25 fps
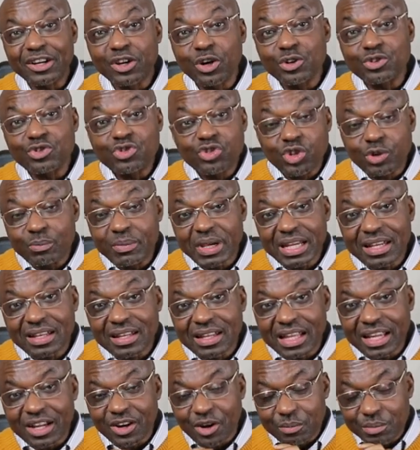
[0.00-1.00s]

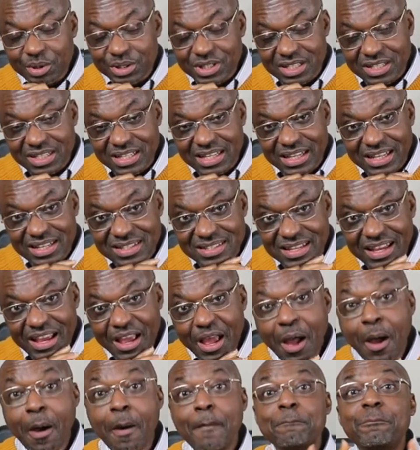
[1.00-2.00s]
consuming the kombucha teas,
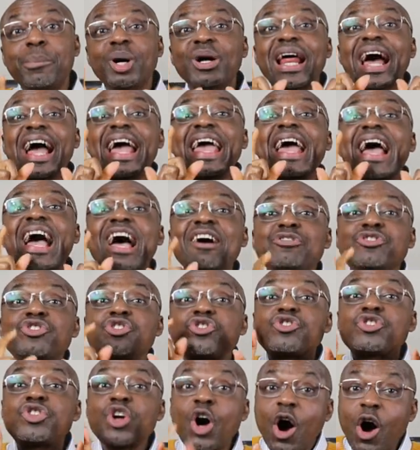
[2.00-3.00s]
but I have
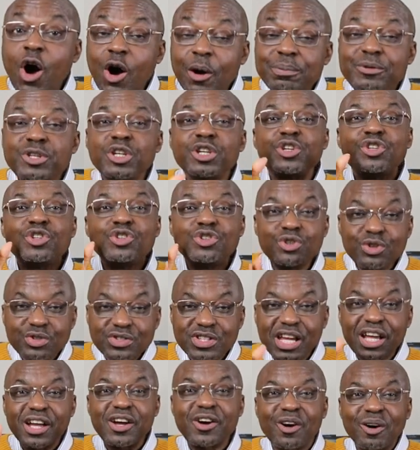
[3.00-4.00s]
stopped
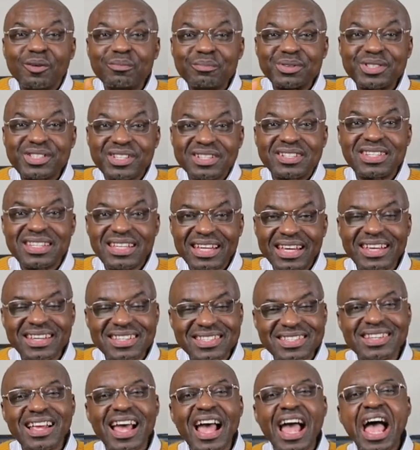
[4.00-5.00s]
using kombucha
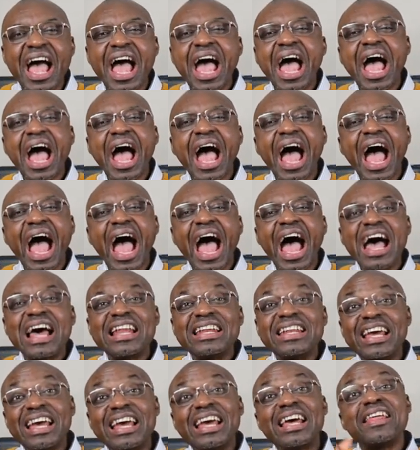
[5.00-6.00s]
teas.
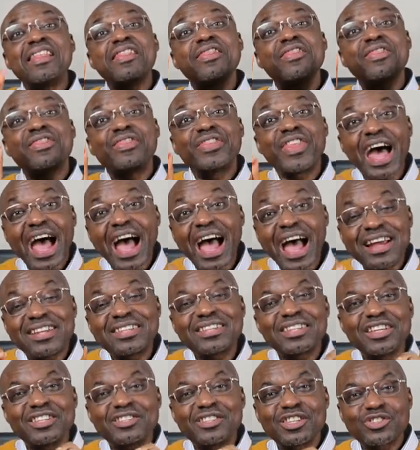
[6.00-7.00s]
And
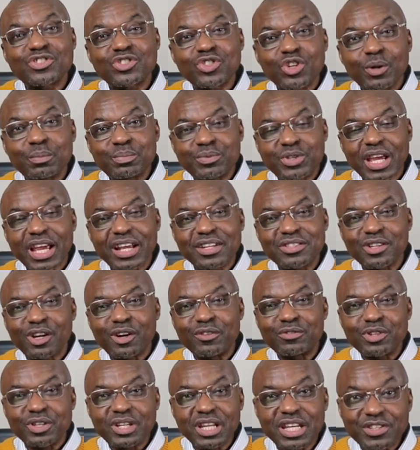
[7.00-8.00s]
that is the subject
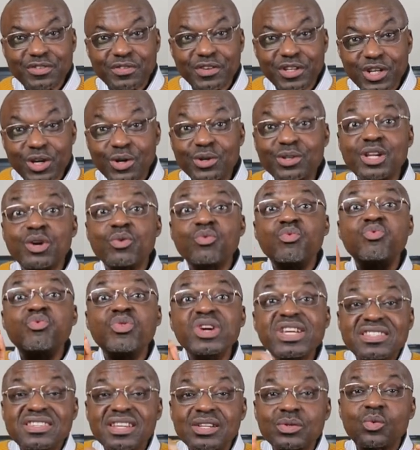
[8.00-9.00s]
of today's video. The
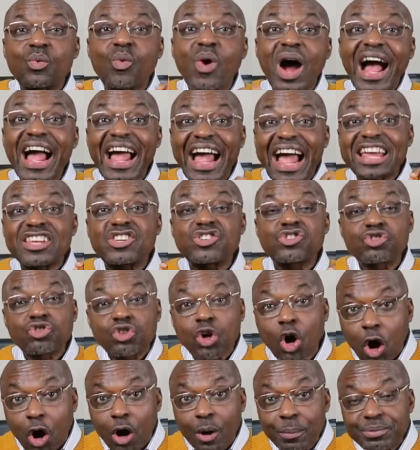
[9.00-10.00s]
reason why I
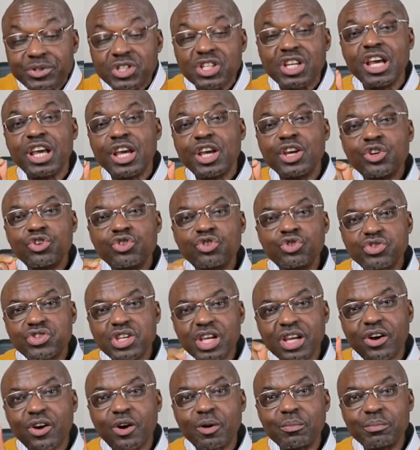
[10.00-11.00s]
stopped
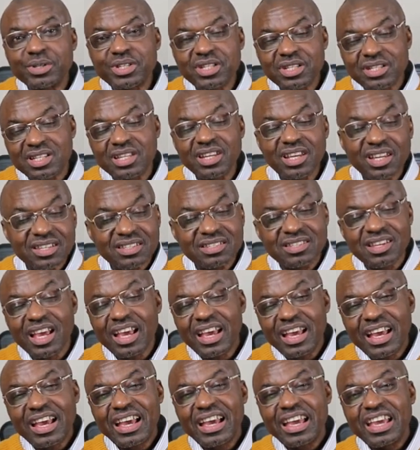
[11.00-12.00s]
using kombucha teas
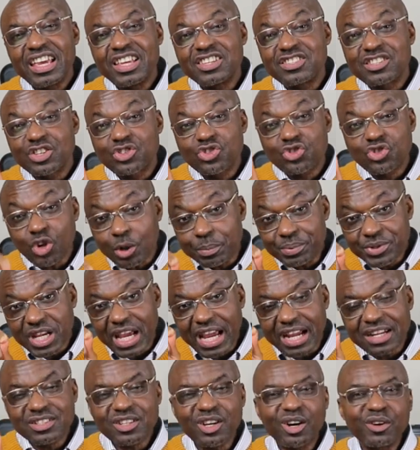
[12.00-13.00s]
is the
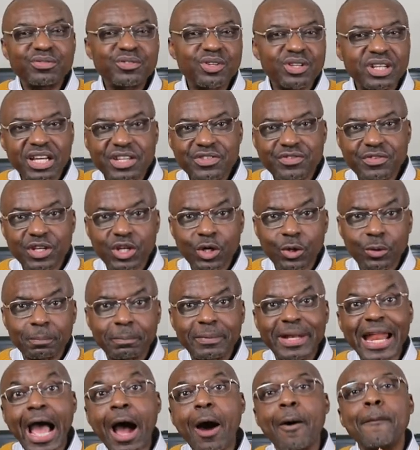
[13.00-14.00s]
subject of today's video.
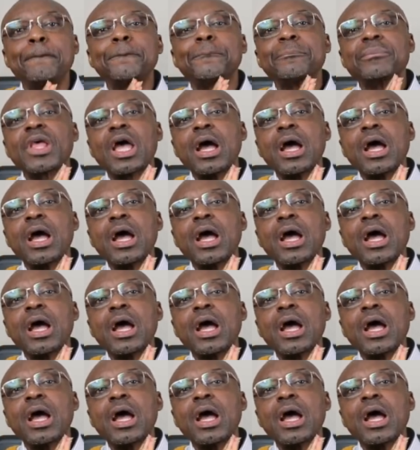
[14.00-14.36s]
Now,